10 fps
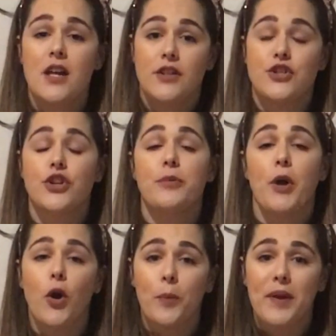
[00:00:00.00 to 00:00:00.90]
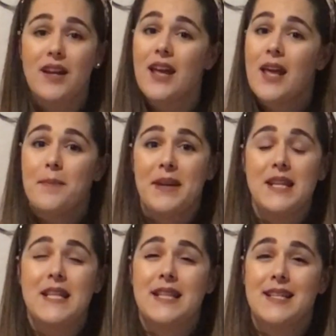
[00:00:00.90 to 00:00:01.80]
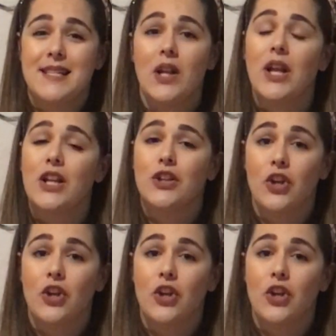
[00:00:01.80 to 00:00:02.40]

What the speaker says: The term open meaning that they sell a